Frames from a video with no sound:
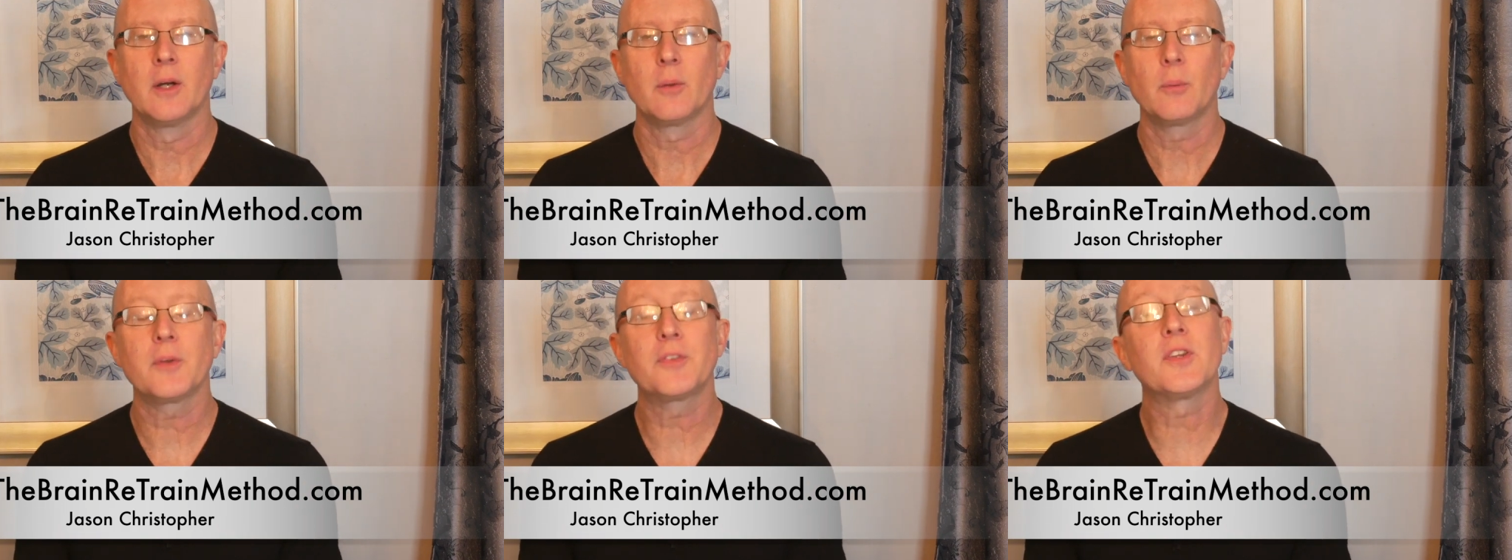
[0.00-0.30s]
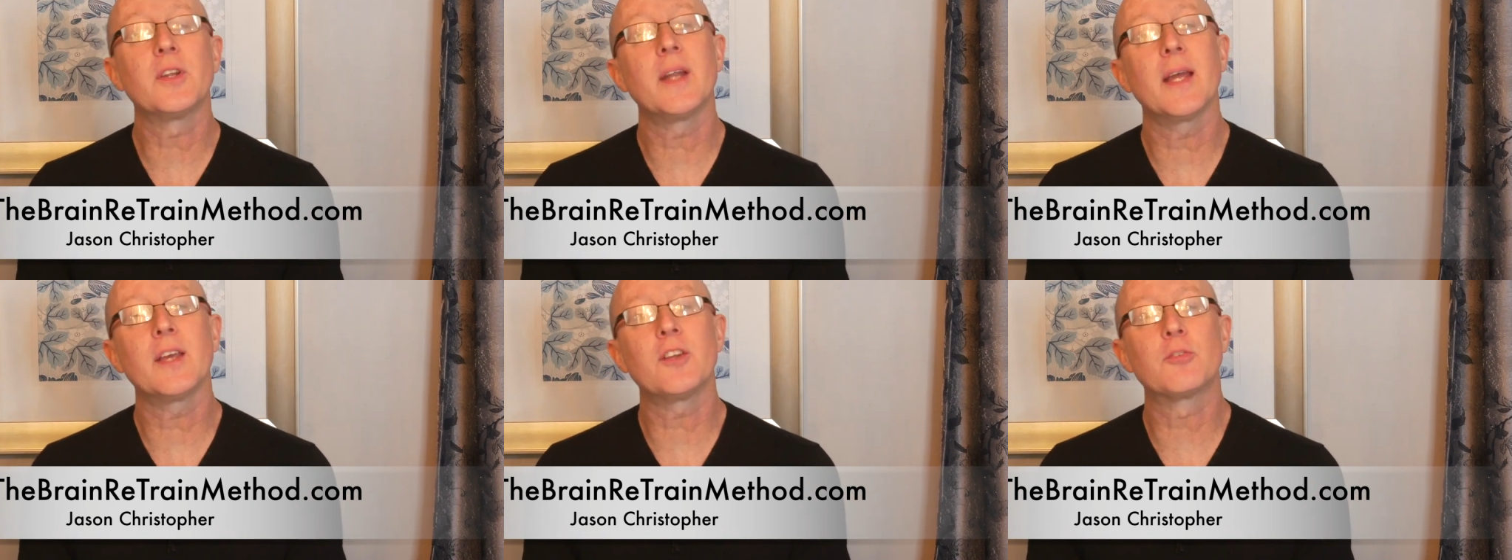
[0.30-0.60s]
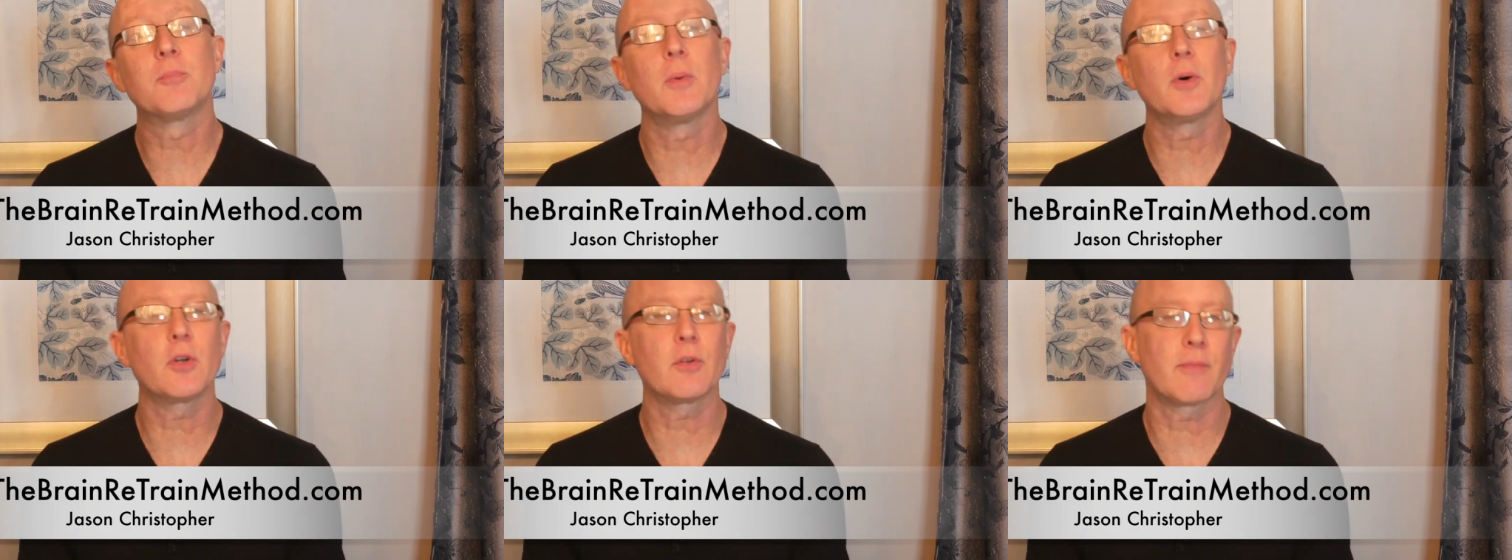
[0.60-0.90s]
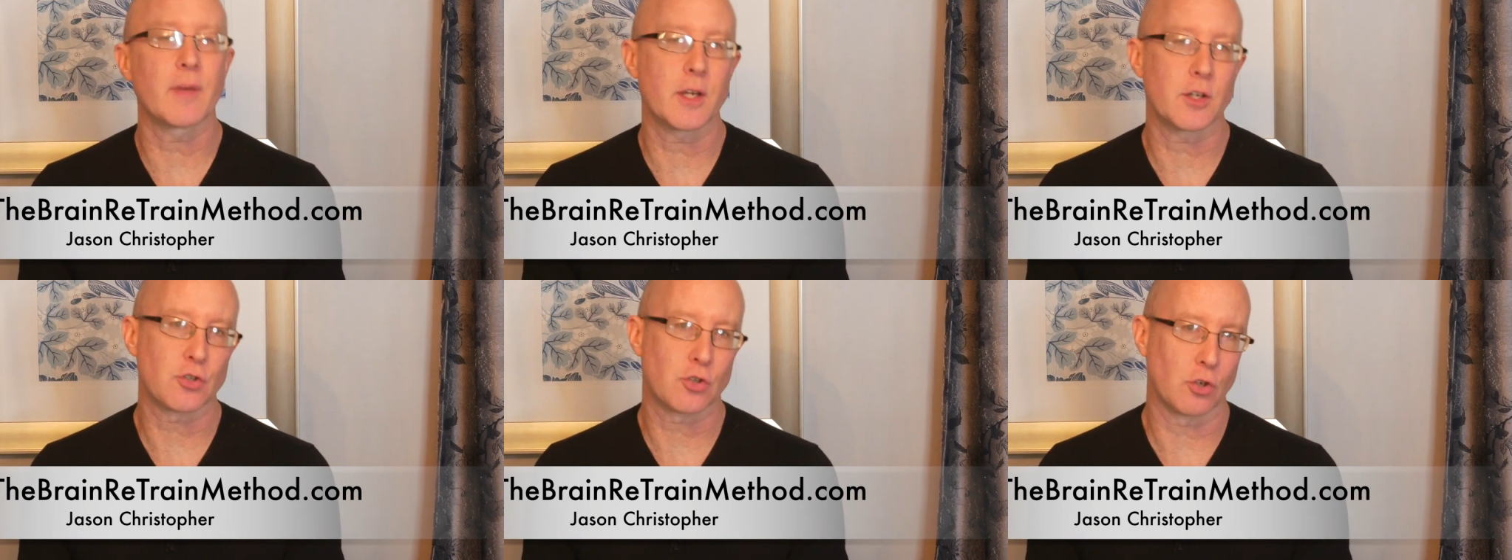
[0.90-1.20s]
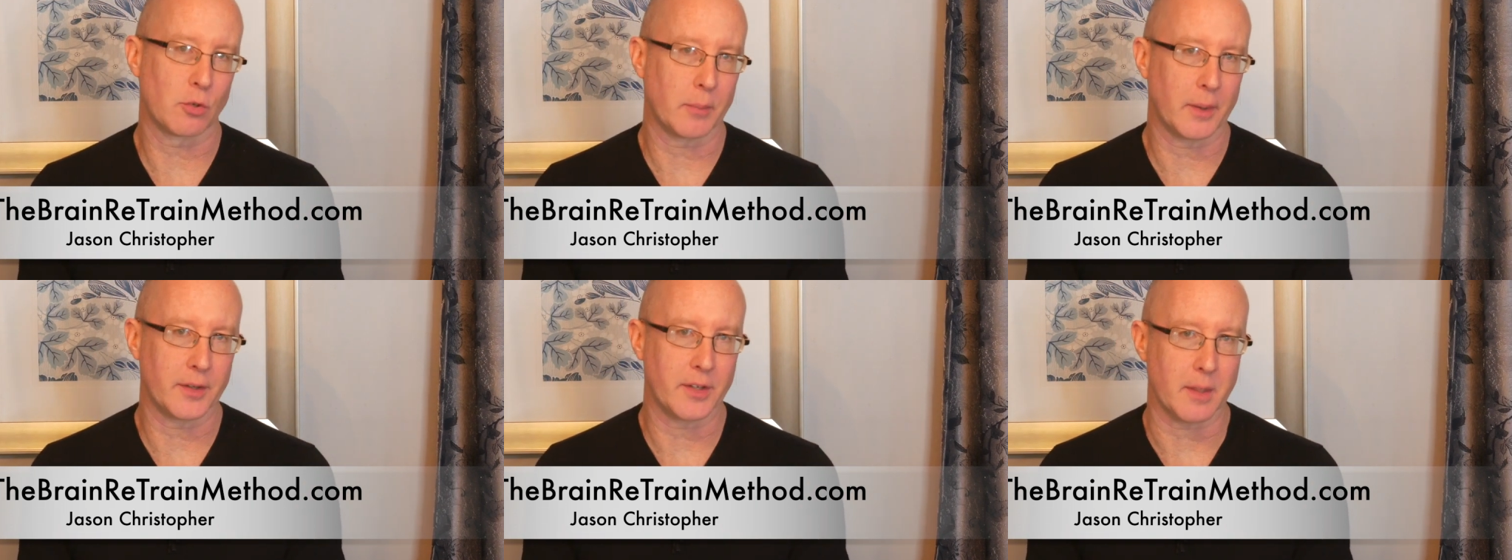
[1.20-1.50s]
with today's
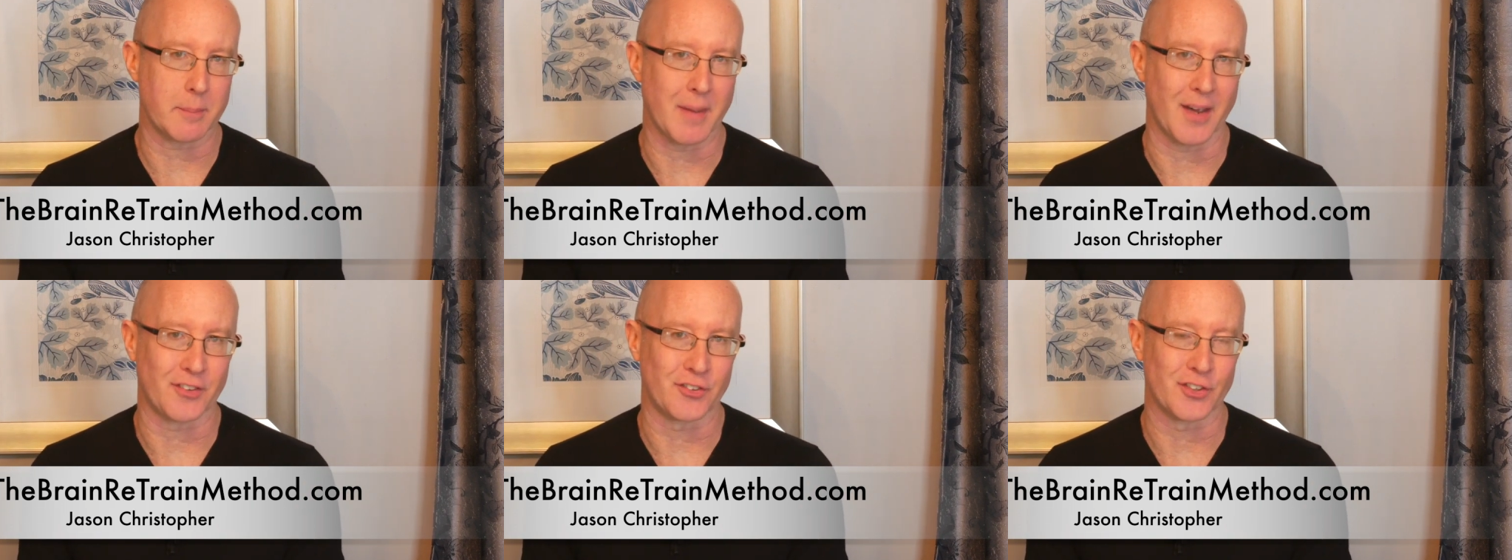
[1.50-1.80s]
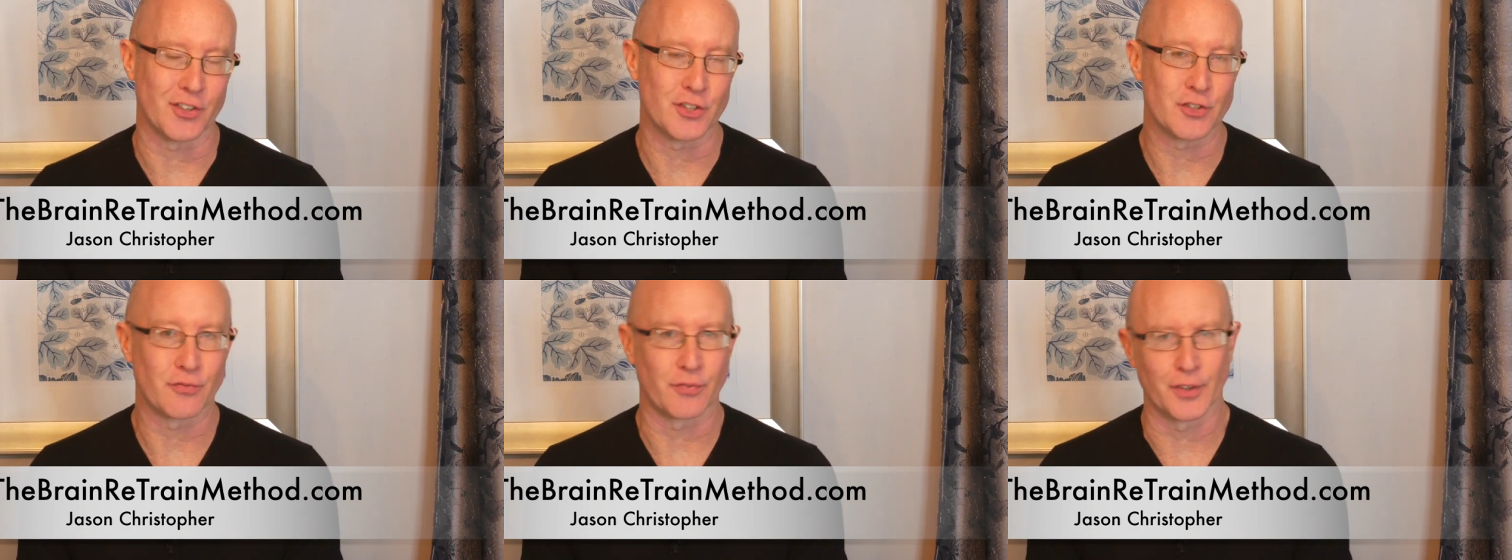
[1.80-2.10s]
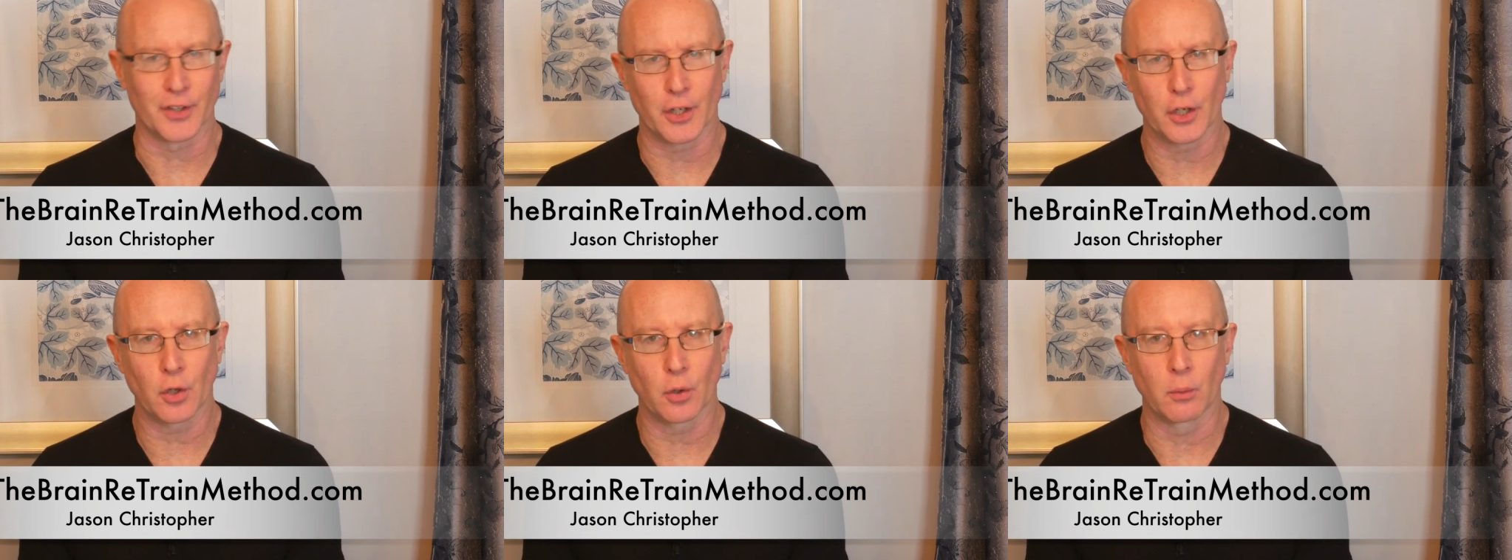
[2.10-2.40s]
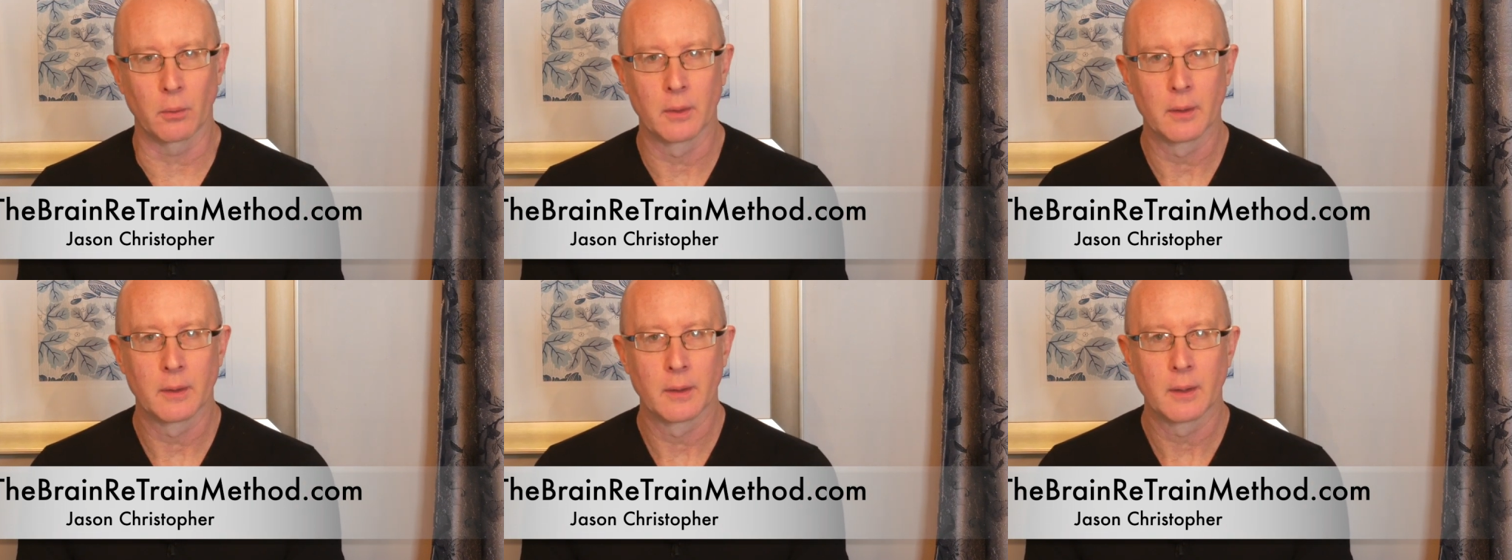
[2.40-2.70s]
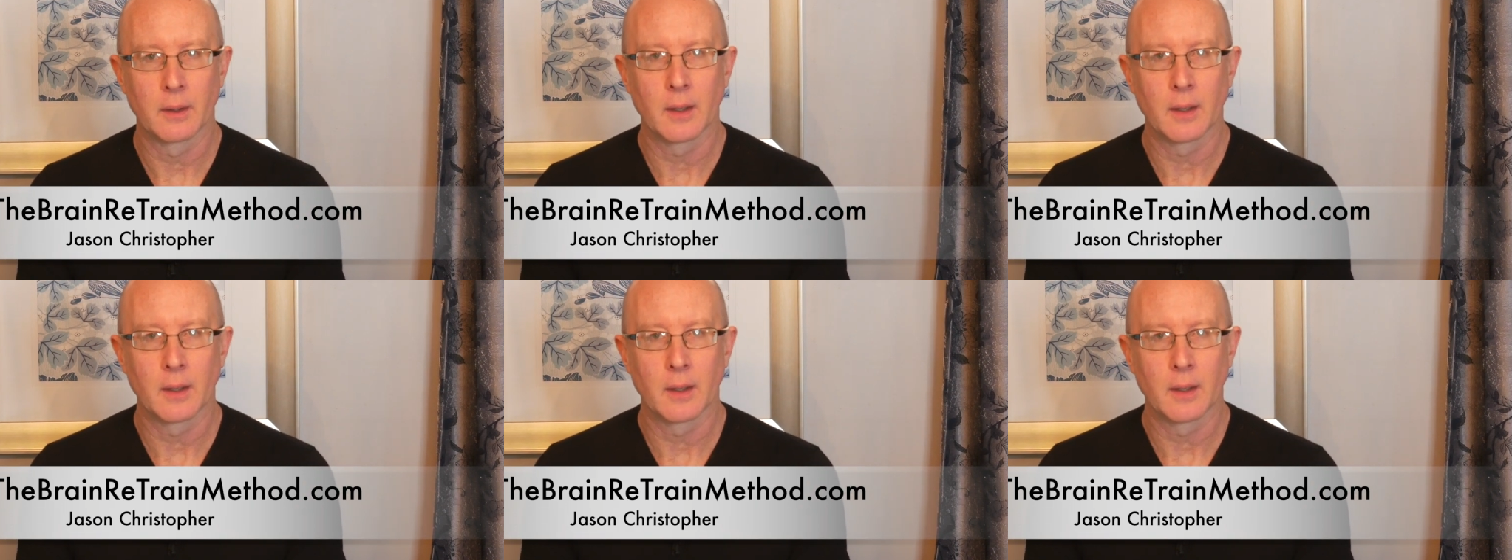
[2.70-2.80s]
Motivational Monday message for you.